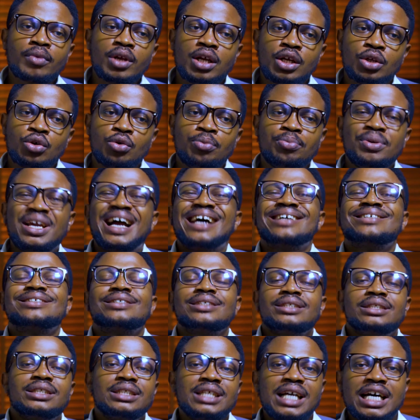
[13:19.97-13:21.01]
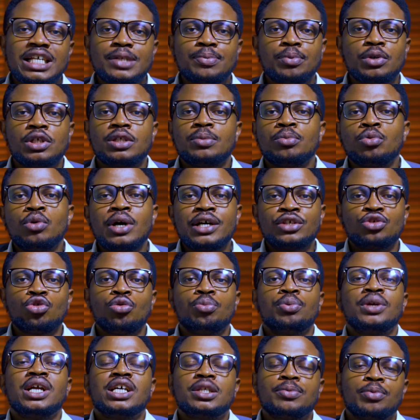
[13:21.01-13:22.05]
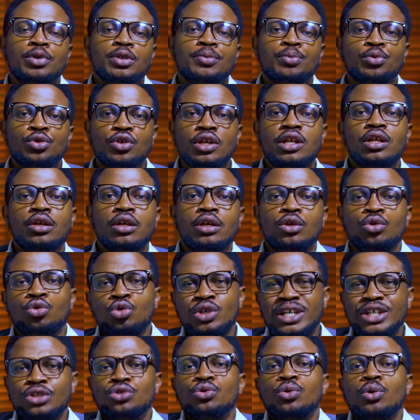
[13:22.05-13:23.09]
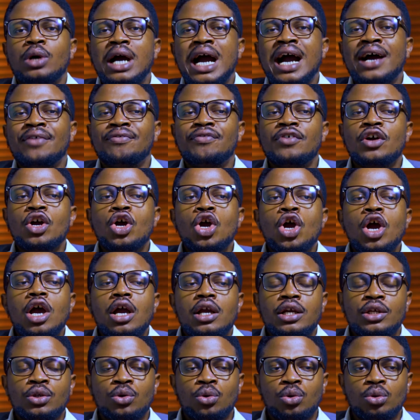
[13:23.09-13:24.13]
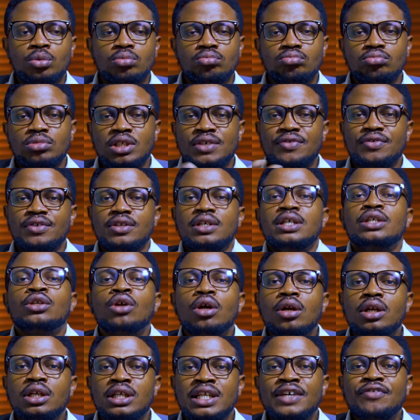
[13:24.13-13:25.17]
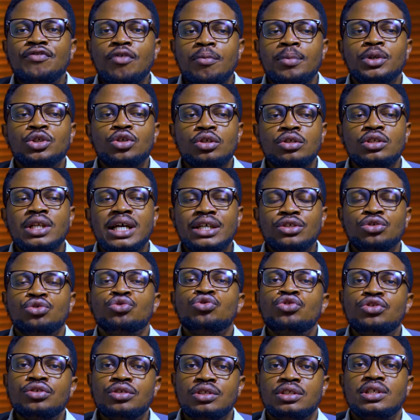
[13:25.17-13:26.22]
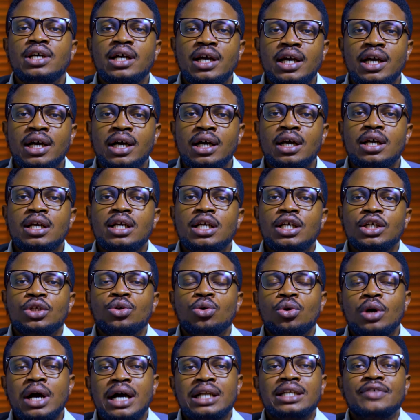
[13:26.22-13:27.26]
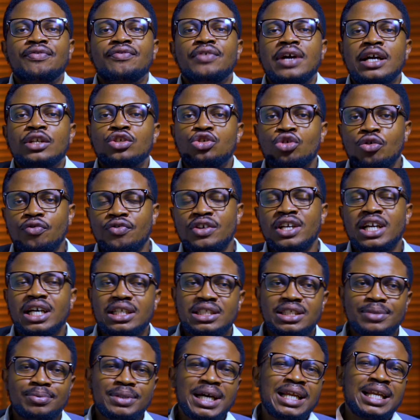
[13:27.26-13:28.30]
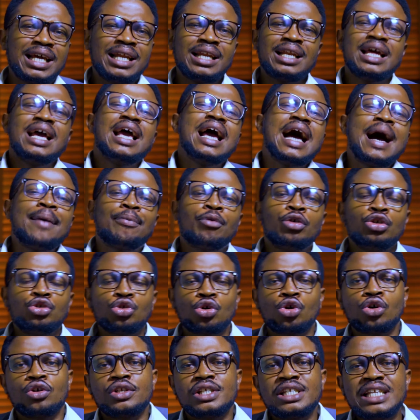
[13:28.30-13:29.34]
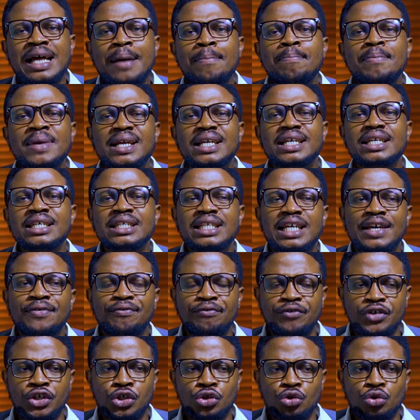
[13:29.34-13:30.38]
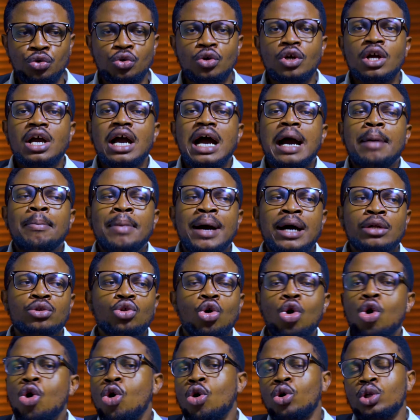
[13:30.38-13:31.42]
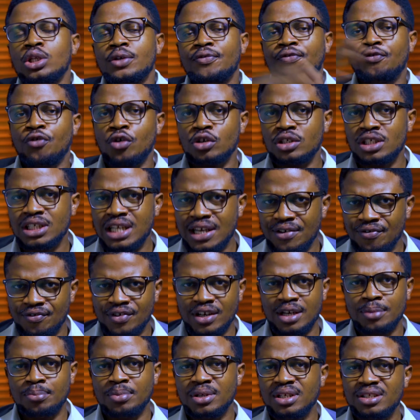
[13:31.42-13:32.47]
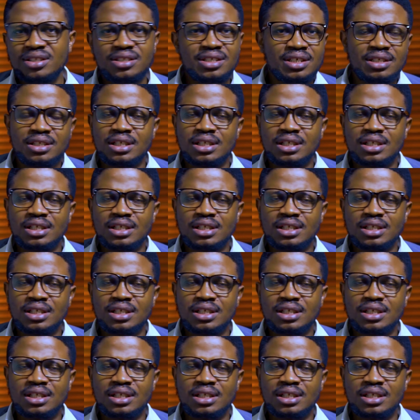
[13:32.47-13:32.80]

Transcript: be as sincere as possible, as open as possible, so you get to have the information that you desire at your fingertips. And then I'm going to consider making a video about all the funding availabilities